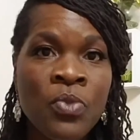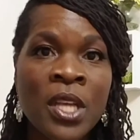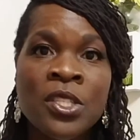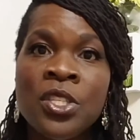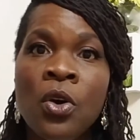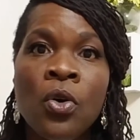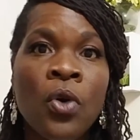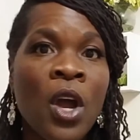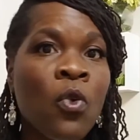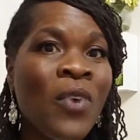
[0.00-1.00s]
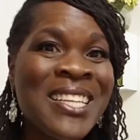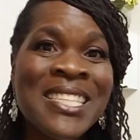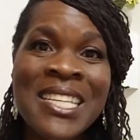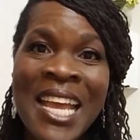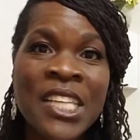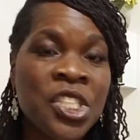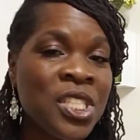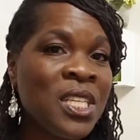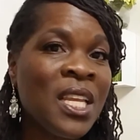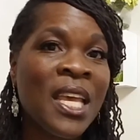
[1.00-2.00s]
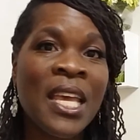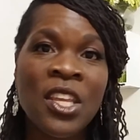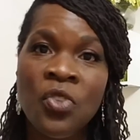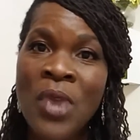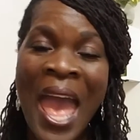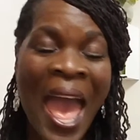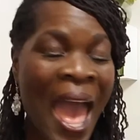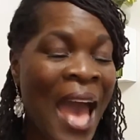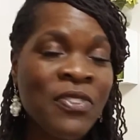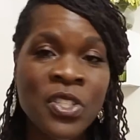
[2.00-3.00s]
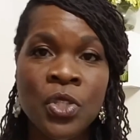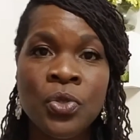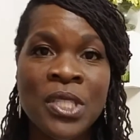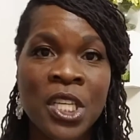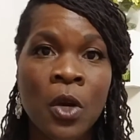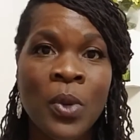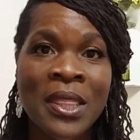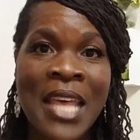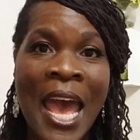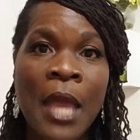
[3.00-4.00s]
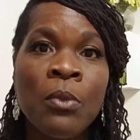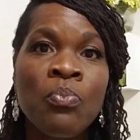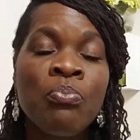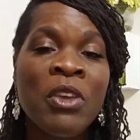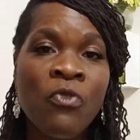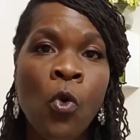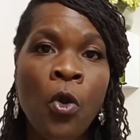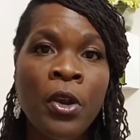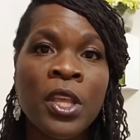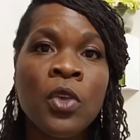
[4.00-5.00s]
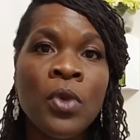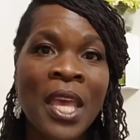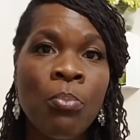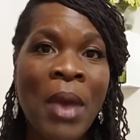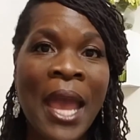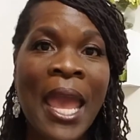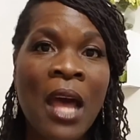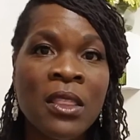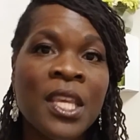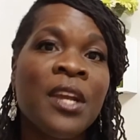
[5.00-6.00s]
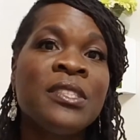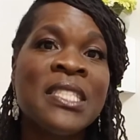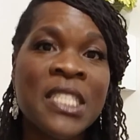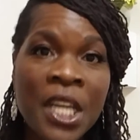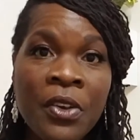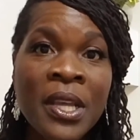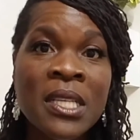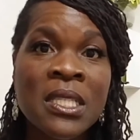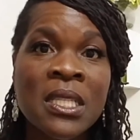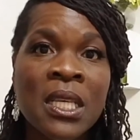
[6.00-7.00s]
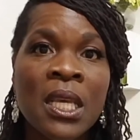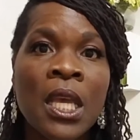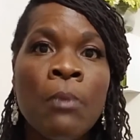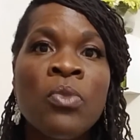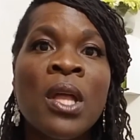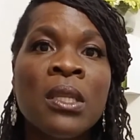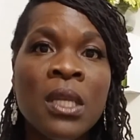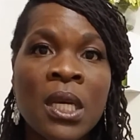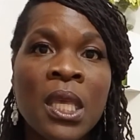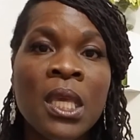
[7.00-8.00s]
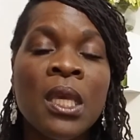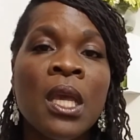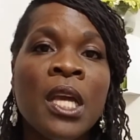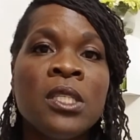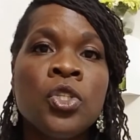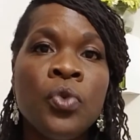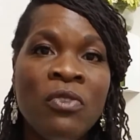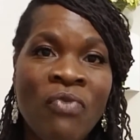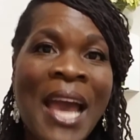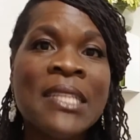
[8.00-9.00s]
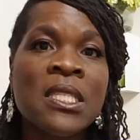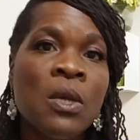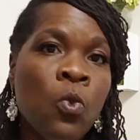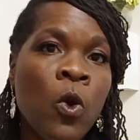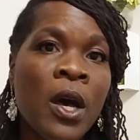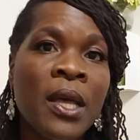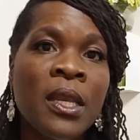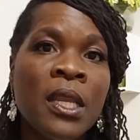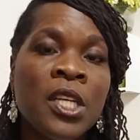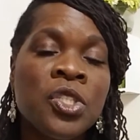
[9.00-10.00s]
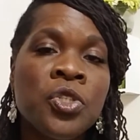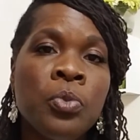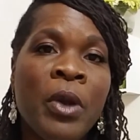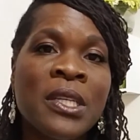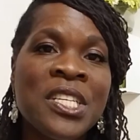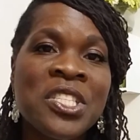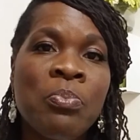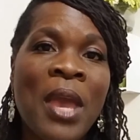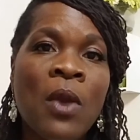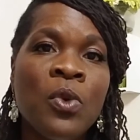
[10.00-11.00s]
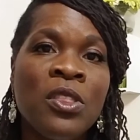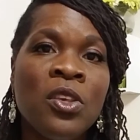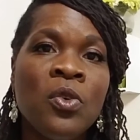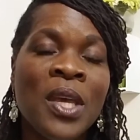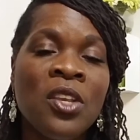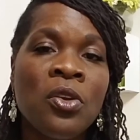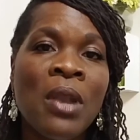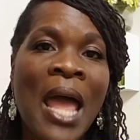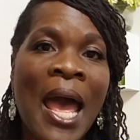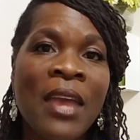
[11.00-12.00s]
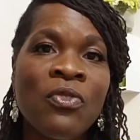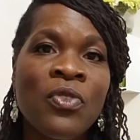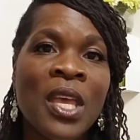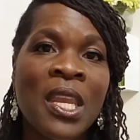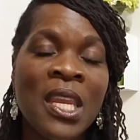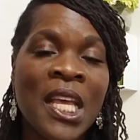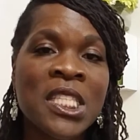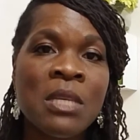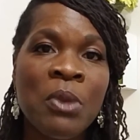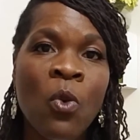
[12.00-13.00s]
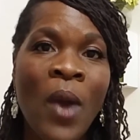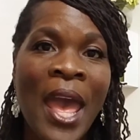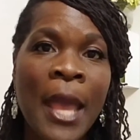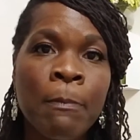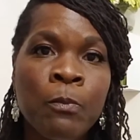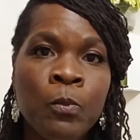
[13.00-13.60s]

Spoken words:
So resignation, you have to deal with that before you get back out there seriously looking to invite someone to participate with you in your life in an intimate way.